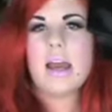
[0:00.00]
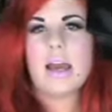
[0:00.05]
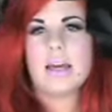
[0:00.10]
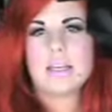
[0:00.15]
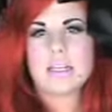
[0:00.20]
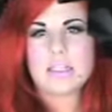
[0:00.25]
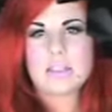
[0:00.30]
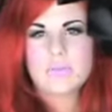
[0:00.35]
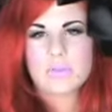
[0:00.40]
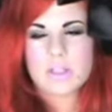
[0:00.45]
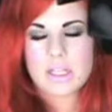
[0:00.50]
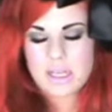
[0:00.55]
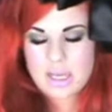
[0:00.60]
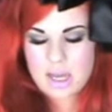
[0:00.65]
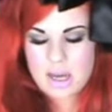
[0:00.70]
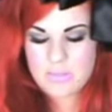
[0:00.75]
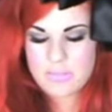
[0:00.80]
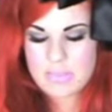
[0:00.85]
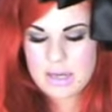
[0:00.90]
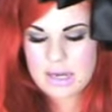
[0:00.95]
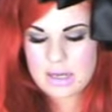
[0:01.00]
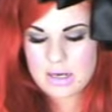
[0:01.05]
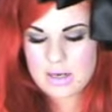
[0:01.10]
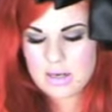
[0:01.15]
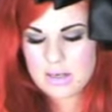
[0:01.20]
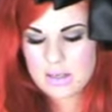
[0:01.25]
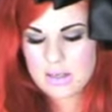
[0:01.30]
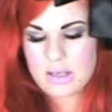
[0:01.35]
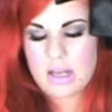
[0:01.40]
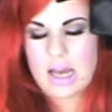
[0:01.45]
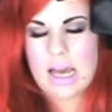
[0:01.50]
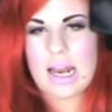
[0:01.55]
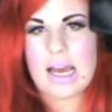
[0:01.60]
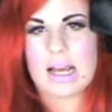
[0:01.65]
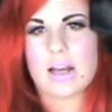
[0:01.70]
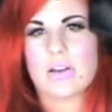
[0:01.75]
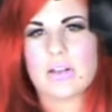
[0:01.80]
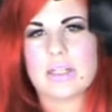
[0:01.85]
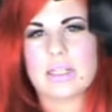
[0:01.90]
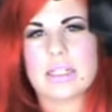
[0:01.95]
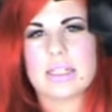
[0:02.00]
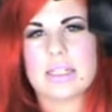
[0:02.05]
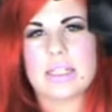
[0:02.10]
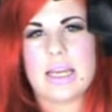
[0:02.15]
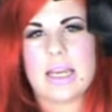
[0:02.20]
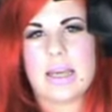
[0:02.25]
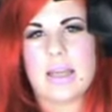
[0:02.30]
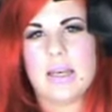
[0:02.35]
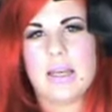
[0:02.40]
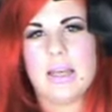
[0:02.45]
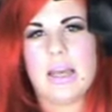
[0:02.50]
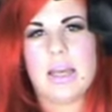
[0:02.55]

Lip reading: It doesn't really come out lilac on the skin.